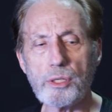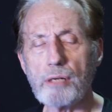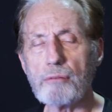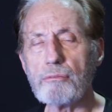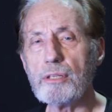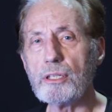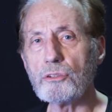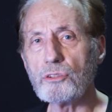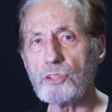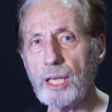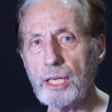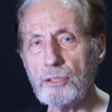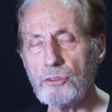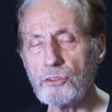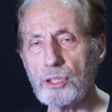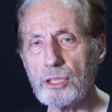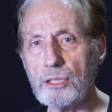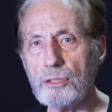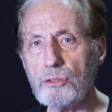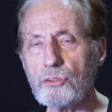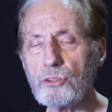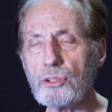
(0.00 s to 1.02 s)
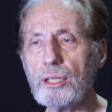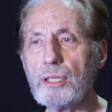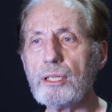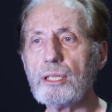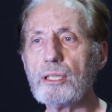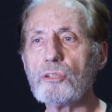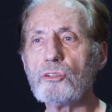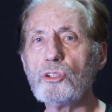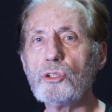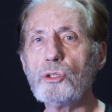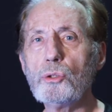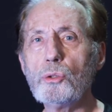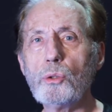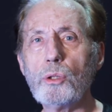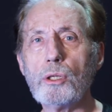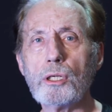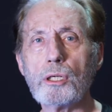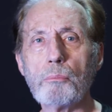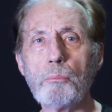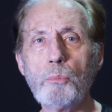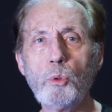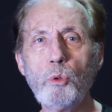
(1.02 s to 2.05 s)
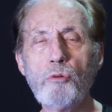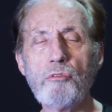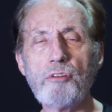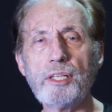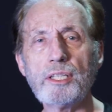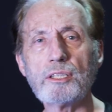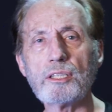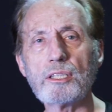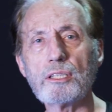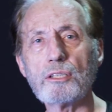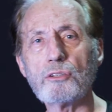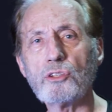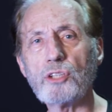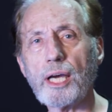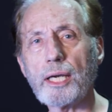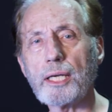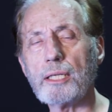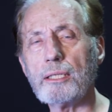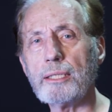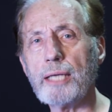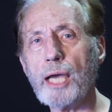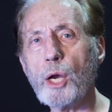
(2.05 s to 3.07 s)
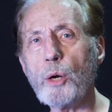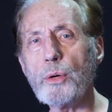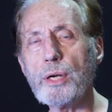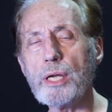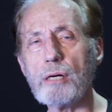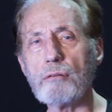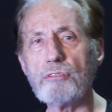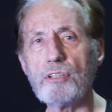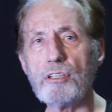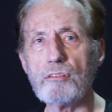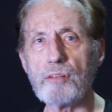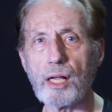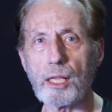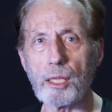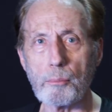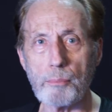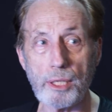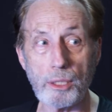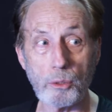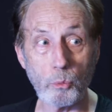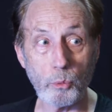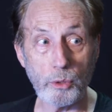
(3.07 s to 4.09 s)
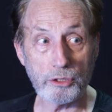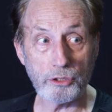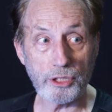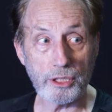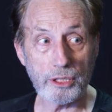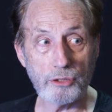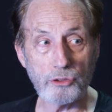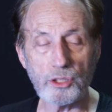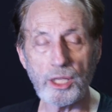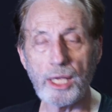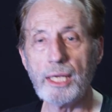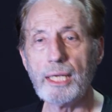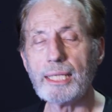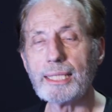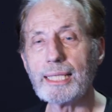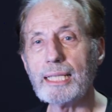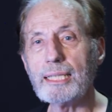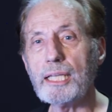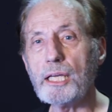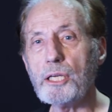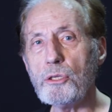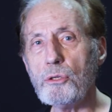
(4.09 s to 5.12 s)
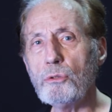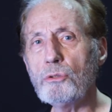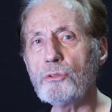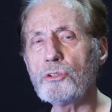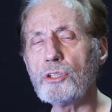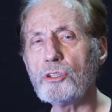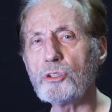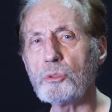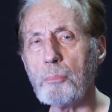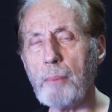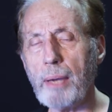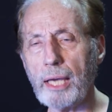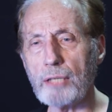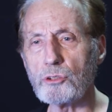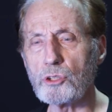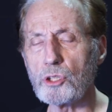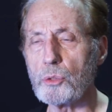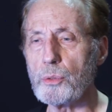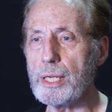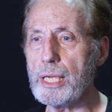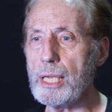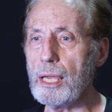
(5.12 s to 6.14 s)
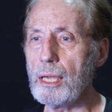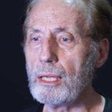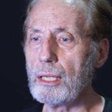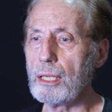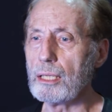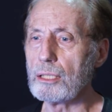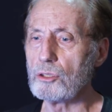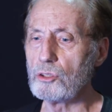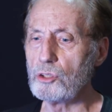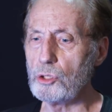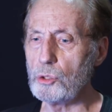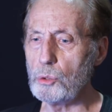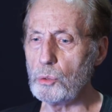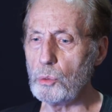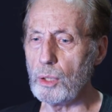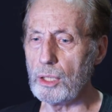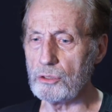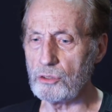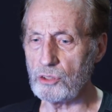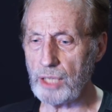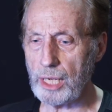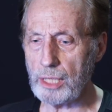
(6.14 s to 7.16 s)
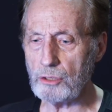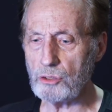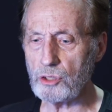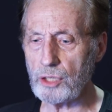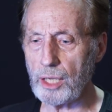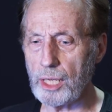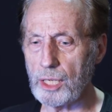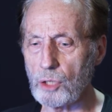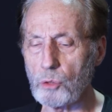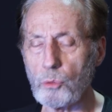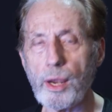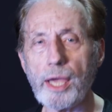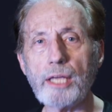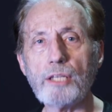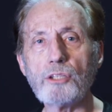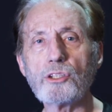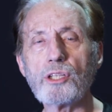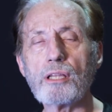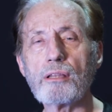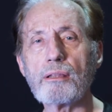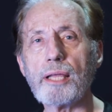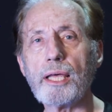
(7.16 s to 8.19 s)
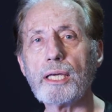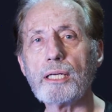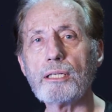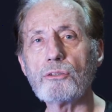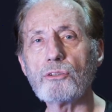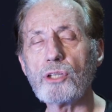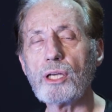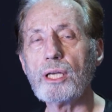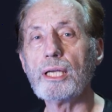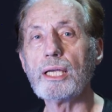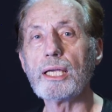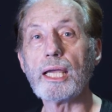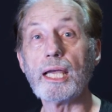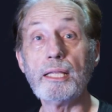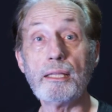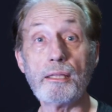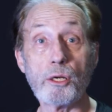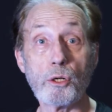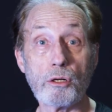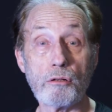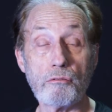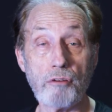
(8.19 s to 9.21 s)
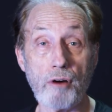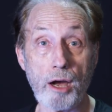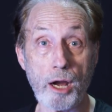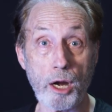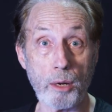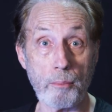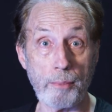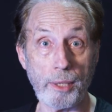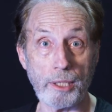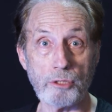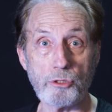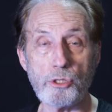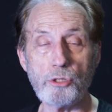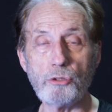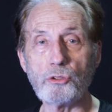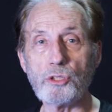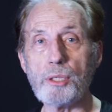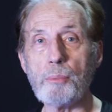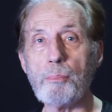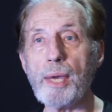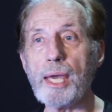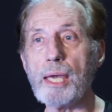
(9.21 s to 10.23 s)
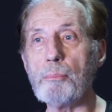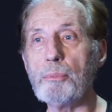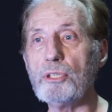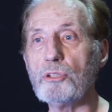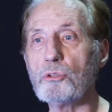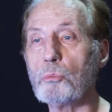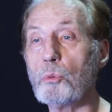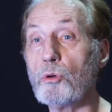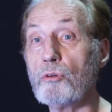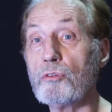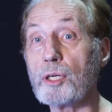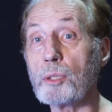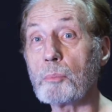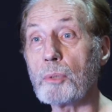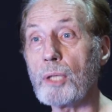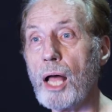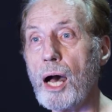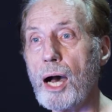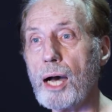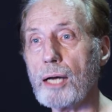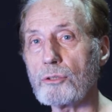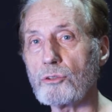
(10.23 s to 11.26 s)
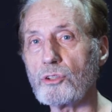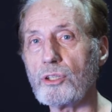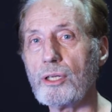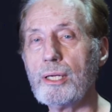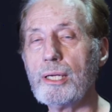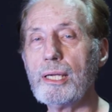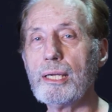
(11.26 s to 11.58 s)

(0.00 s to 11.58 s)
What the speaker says: of their senses to move into the second area of development, which is that they use this mastery to sense and arrange the things in their environment. You see babies moving blocks,